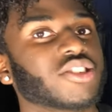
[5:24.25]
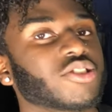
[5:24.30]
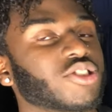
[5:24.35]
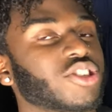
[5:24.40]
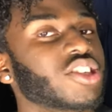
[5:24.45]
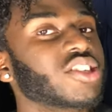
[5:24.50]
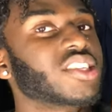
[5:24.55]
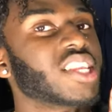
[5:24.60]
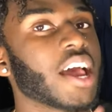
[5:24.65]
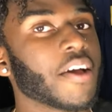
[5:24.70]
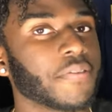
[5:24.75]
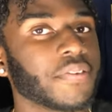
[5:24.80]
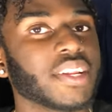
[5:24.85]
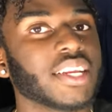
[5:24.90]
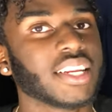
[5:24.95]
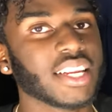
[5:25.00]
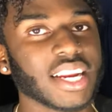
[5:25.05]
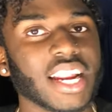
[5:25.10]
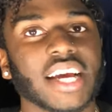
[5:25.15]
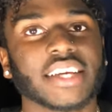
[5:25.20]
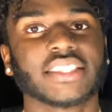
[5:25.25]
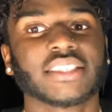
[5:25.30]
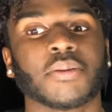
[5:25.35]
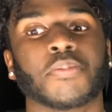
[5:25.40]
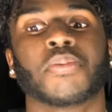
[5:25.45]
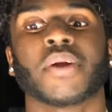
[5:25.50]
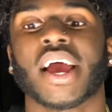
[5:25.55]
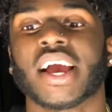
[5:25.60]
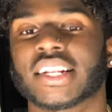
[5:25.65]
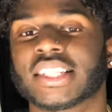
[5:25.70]
So she definitely did have
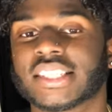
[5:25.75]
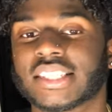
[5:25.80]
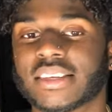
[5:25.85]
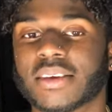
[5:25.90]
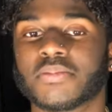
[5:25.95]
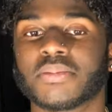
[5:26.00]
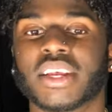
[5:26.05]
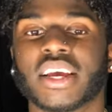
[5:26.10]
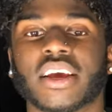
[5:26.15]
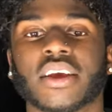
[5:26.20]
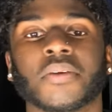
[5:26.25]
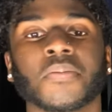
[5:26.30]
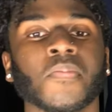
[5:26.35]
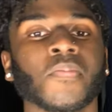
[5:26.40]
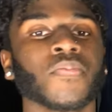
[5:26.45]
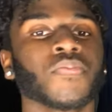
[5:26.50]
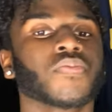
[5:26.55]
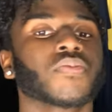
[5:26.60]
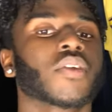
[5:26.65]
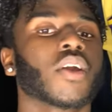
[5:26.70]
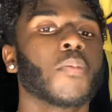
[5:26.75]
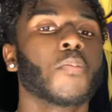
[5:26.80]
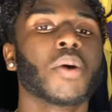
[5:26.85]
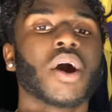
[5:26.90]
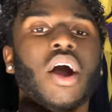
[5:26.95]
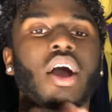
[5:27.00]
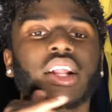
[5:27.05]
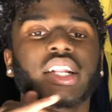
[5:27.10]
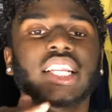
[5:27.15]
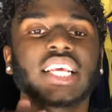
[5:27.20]
some practice up there.
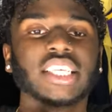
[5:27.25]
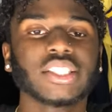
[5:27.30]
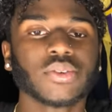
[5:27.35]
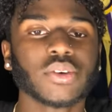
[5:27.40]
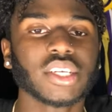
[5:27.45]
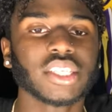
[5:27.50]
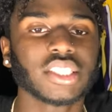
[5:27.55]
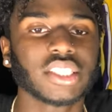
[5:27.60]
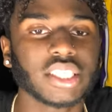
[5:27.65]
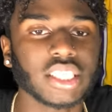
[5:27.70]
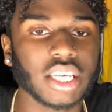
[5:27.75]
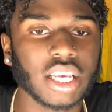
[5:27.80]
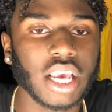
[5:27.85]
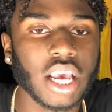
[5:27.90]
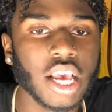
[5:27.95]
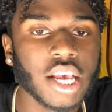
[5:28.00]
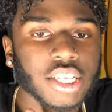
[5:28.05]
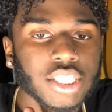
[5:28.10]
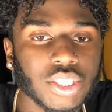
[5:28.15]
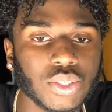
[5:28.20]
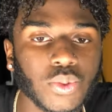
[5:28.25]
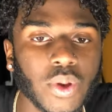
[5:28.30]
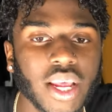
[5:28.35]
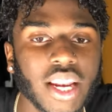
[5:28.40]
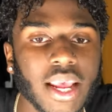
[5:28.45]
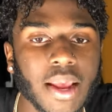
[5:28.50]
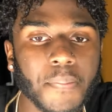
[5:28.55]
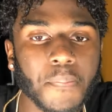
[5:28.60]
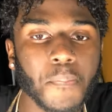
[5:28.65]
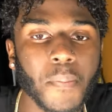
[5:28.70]
But this was the
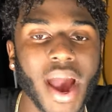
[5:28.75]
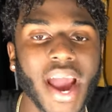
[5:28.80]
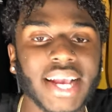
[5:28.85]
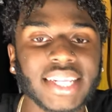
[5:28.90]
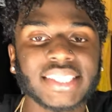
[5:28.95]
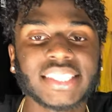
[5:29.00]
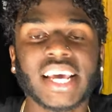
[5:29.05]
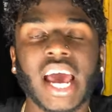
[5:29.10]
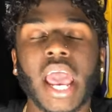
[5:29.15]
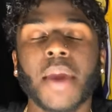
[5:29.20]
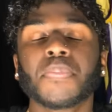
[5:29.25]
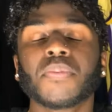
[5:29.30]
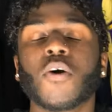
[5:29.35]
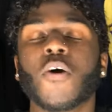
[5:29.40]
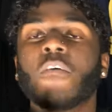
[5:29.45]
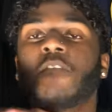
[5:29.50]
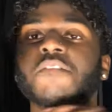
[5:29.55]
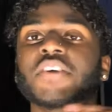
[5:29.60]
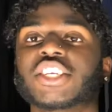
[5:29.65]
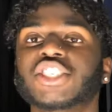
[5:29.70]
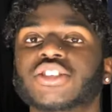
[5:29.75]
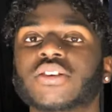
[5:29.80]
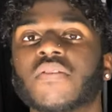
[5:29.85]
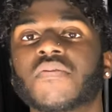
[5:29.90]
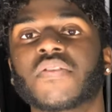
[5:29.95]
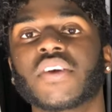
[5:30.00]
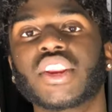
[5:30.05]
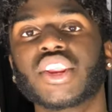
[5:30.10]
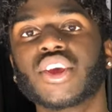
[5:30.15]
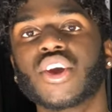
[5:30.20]
Saweetie My Type official
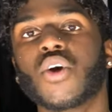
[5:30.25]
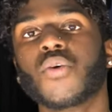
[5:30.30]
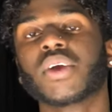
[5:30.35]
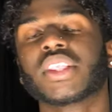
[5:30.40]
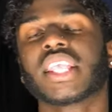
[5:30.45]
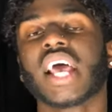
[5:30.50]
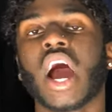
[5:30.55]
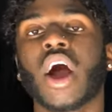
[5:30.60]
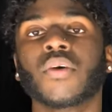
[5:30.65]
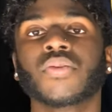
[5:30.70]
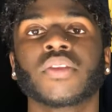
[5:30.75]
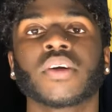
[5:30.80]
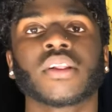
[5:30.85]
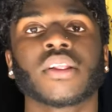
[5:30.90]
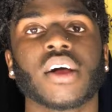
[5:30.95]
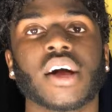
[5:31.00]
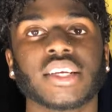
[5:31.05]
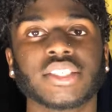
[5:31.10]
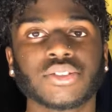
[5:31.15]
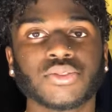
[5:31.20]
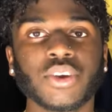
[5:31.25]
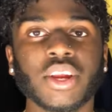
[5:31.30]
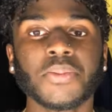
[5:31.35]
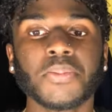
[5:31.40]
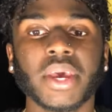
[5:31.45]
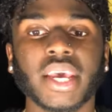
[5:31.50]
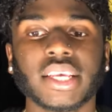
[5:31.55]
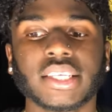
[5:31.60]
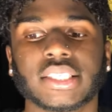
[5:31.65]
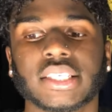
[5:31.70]
video without the Claws
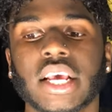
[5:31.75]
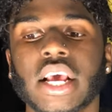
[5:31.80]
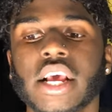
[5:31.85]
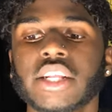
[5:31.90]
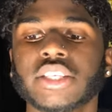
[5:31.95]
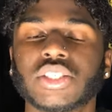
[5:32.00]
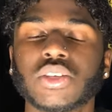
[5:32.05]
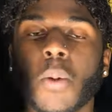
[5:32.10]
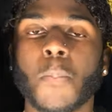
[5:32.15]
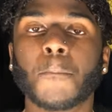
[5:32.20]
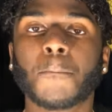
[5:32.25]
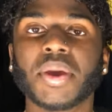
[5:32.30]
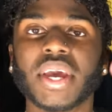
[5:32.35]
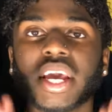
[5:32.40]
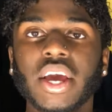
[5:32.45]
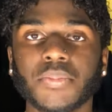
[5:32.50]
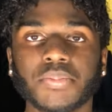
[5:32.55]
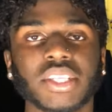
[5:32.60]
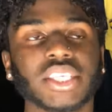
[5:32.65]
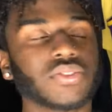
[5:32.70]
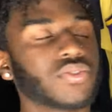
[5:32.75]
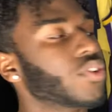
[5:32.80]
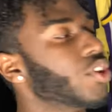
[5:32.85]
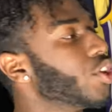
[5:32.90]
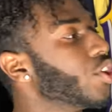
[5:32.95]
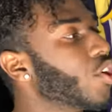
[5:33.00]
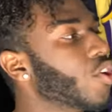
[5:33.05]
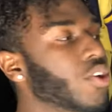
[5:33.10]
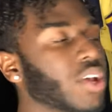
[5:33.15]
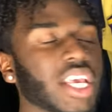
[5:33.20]
remix. So big up this
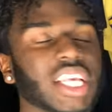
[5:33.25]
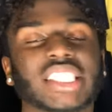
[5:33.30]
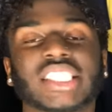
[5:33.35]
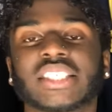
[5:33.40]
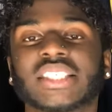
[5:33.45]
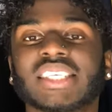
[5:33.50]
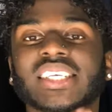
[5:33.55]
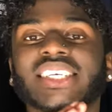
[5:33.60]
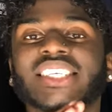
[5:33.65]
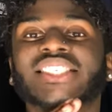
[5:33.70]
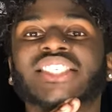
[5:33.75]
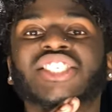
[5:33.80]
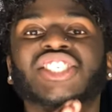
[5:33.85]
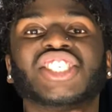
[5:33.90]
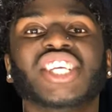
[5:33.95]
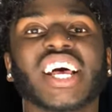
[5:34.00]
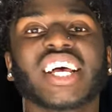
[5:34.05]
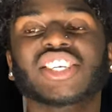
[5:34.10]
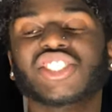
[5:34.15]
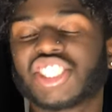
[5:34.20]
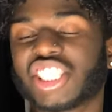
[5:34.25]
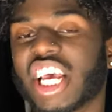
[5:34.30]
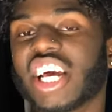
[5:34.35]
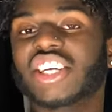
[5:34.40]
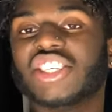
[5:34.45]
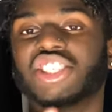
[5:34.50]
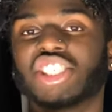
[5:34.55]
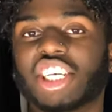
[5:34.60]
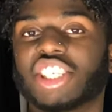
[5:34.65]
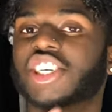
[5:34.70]
video. It's shell.
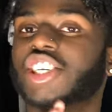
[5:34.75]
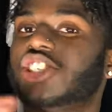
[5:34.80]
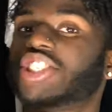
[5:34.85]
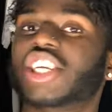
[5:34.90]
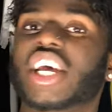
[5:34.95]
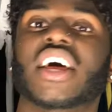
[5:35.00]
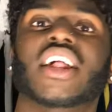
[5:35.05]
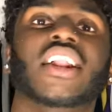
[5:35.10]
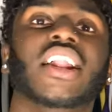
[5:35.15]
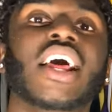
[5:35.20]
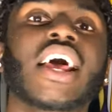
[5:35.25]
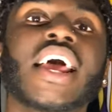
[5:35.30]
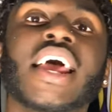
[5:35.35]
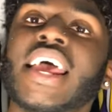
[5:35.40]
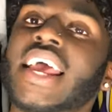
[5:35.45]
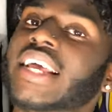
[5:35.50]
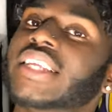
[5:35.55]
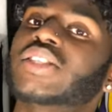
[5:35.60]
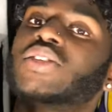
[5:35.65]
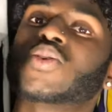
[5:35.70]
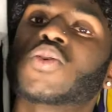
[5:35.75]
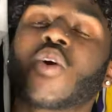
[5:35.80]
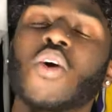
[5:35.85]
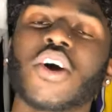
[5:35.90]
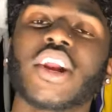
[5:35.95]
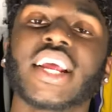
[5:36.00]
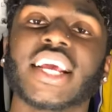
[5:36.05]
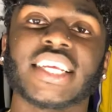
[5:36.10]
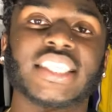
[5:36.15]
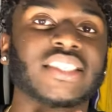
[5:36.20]
It's
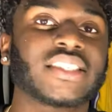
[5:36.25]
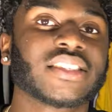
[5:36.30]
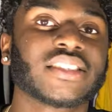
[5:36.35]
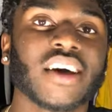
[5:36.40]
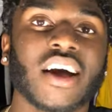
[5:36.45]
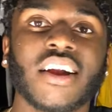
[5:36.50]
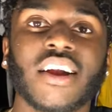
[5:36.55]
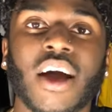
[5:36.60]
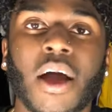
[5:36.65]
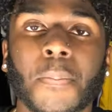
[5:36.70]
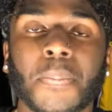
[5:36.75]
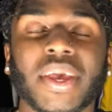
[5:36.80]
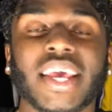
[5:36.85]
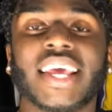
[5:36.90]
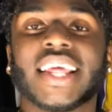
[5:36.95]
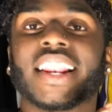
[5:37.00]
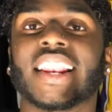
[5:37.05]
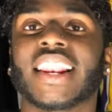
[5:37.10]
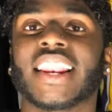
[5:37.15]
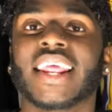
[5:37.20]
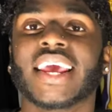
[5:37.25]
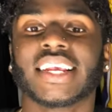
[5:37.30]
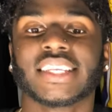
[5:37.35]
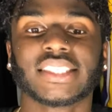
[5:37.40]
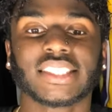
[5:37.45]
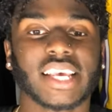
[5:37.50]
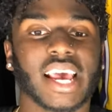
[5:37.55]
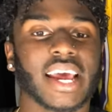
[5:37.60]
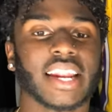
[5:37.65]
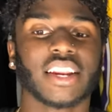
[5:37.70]
good. It's ton up. It
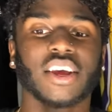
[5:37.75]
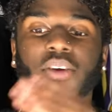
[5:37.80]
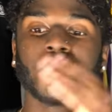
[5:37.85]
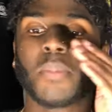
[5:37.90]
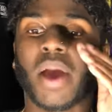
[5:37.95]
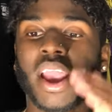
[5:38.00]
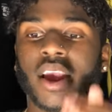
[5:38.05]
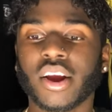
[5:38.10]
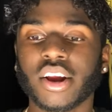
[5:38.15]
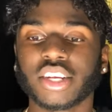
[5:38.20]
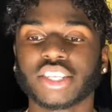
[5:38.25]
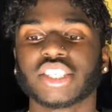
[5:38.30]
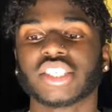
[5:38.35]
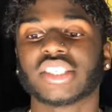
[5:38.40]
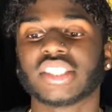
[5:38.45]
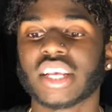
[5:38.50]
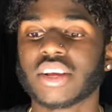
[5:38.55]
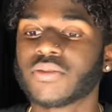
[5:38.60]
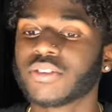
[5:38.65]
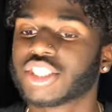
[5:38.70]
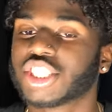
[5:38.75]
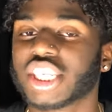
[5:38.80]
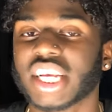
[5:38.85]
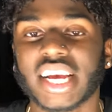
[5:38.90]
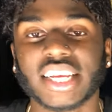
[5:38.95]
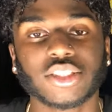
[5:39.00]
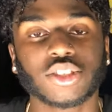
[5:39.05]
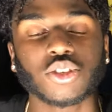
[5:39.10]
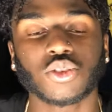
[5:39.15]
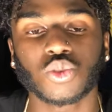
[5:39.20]
lit. And my girl just did what she
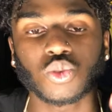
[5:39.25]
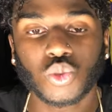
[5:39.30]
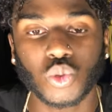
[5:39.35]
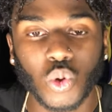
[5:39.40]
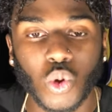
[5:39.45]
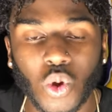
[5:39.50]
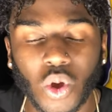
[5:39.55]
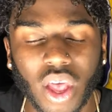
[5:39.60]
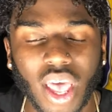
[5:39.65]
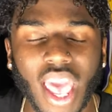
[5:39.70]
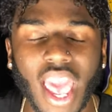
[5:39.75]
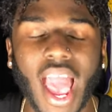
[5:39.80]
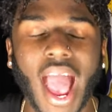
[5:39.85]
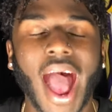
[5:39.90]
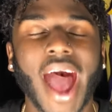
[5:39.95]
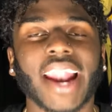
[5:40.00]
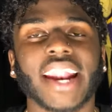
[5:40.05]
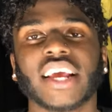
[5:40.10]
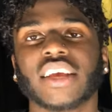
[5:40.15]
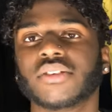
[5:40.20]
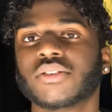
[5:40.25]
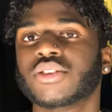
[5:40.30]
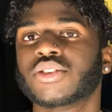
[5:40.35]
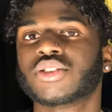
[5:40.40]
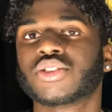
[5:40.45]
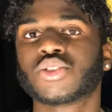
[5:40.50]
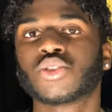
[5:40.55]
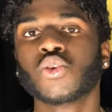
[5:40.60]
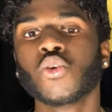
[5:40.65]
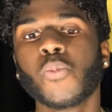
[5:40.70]
had to do. And
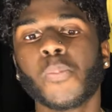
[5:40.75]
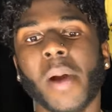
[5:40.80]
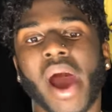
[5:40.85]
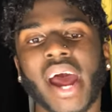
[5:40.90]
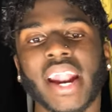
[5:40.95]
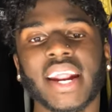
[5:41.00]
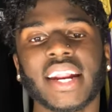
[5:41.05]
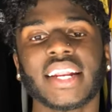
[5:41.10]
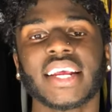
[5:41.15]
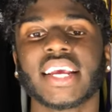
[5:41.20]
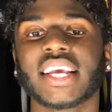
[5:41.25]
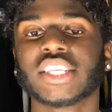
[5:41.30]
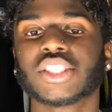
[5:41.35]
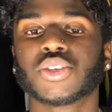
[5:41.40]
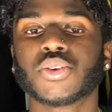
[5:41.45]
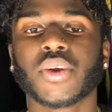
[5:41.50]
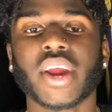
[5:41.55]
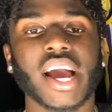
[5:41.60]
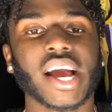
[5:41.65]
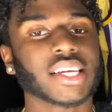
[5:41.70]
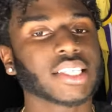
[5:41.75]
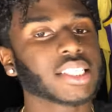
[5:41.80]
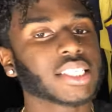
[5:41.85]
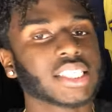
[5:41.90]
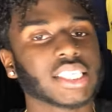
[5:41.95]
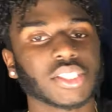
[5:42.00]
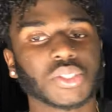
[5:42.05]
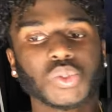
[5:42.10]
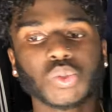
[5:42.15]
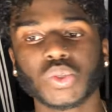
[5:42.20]
too bad I didn't get to react to
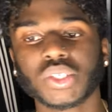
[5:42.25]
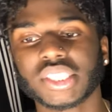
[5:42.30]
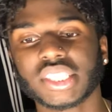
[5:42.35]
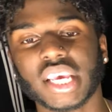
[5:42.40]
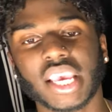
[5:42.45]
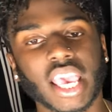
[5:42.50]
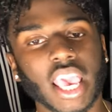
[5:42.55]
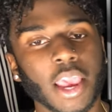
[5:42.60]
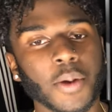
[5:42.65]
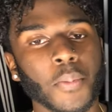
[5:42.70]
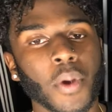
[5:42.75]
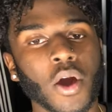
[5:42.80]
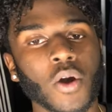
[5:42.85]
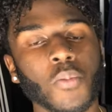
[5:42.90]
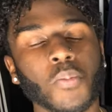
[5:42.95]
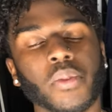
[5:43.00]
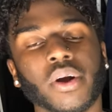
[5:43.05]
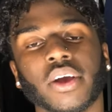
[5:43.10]
this as soon as it came out.